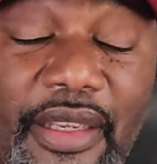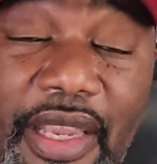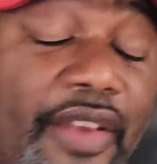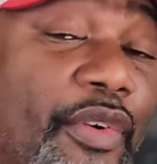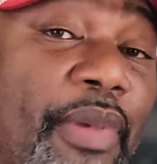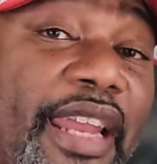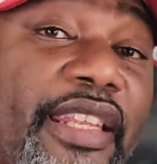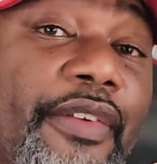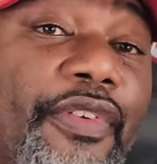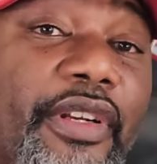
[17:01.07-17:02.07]

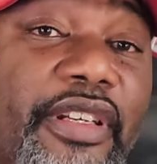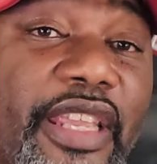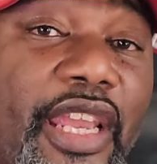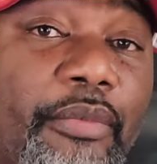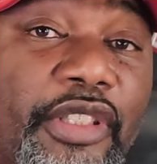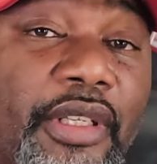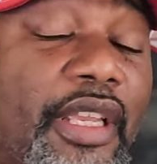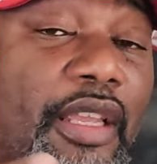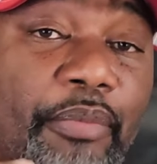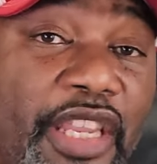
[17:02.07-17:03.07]
Everybody in front of the camera.
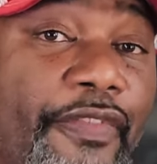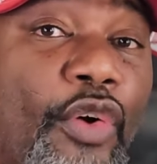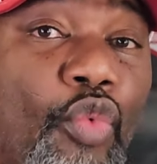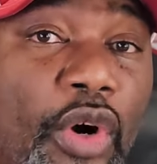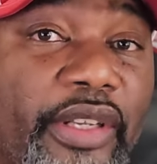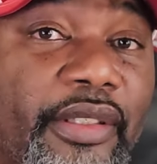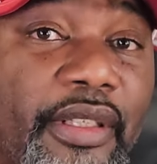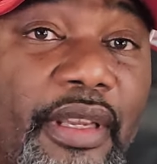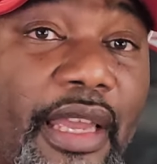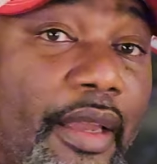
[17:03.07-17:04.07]
And me, for one,
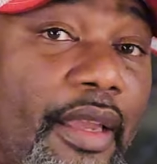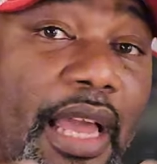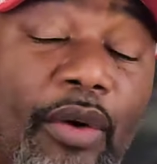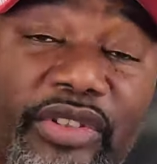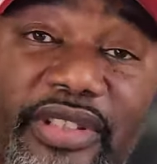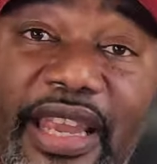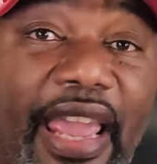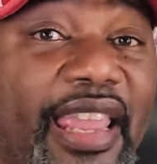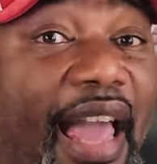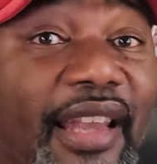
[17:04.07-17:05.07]
I would say,
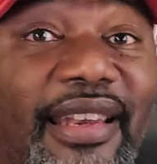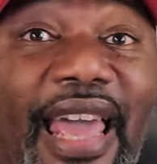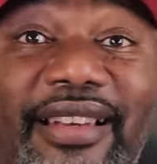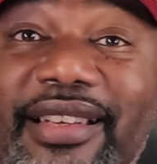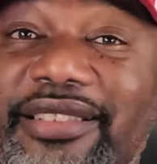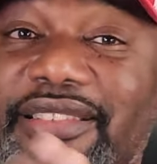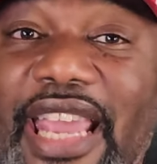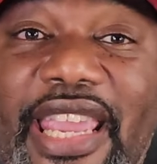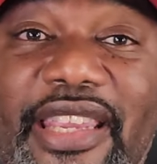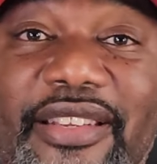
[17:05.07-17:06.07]
hey, I like this
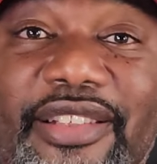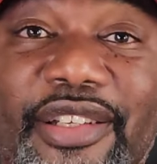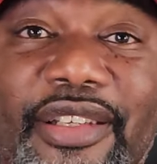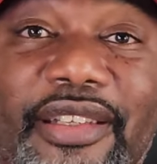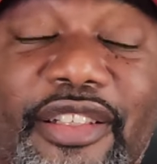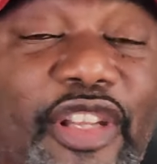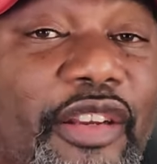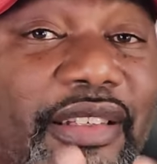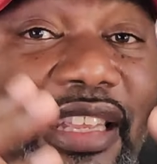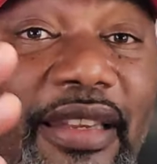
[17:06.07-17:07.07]
change.
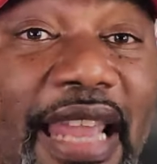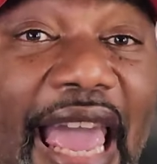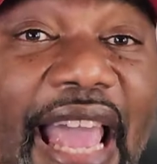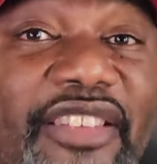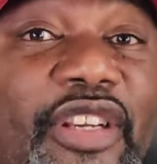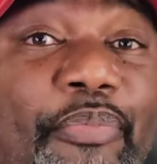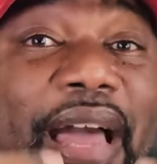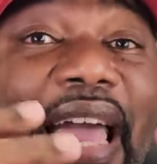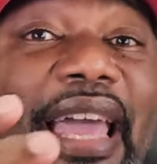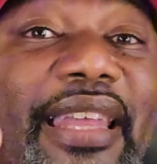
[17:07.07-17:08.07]
The guys are
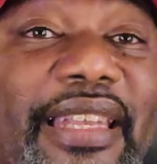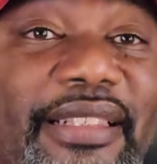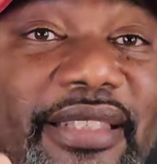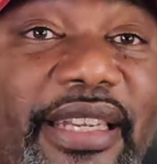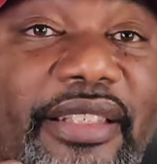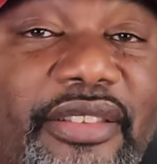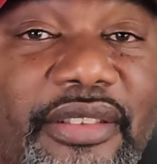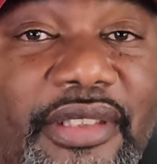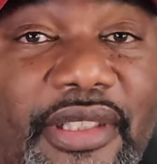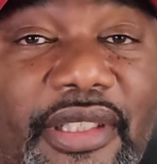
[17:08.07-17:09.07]
buying into
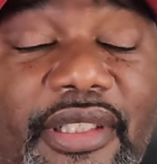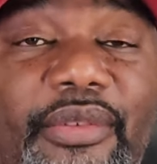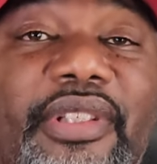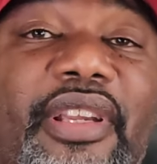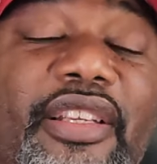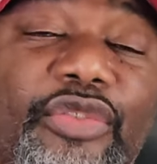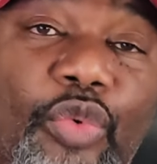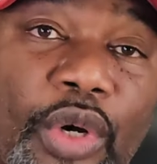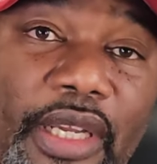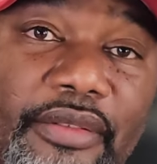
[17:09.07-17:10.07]
this. Well, guess
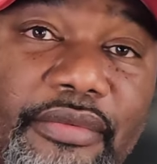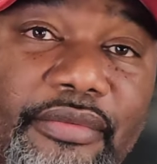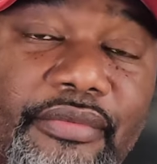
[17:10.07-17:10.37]
what?